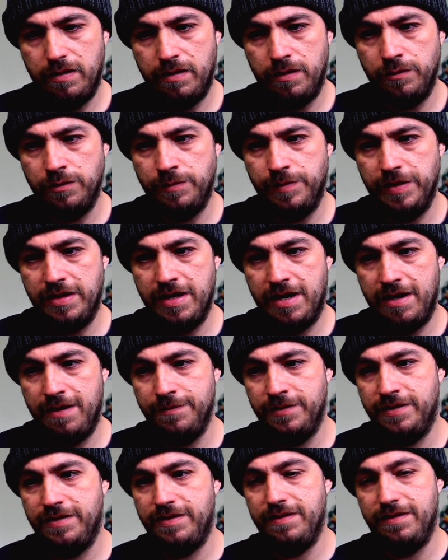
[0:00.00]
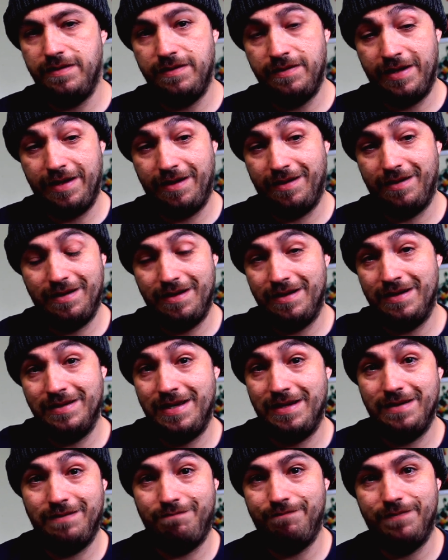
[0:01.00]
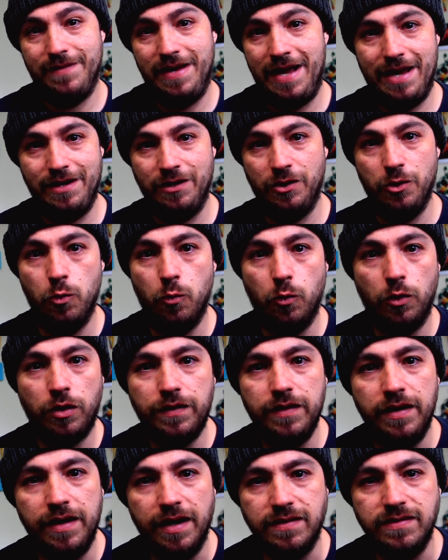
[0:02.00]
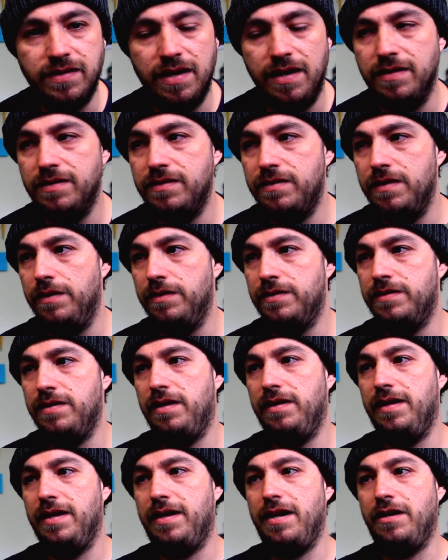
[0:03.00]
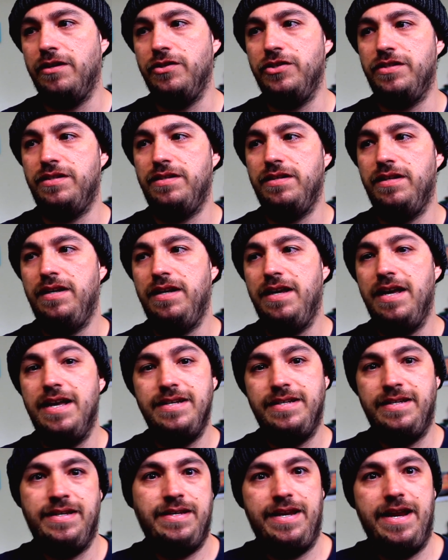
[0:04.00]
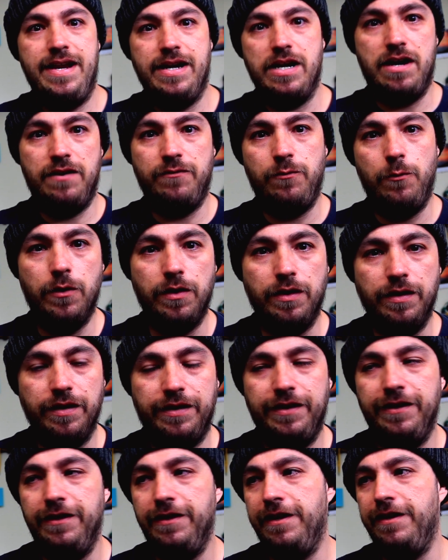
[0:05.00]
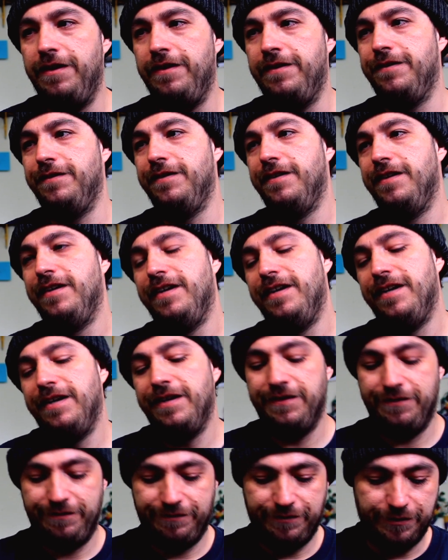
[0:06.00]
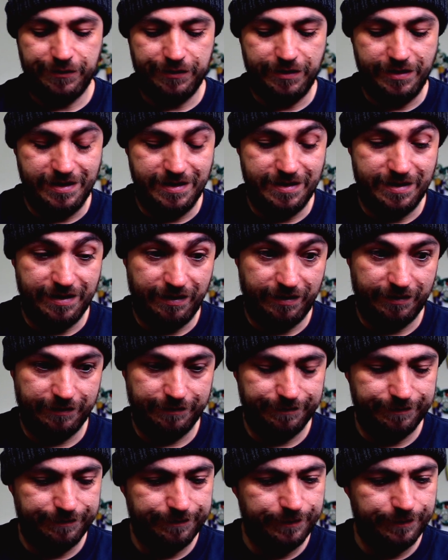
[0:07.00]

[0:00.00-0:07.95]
There would be times, like, because I had to go to work the next day, so it's not like I could just take off work, you know, for anything.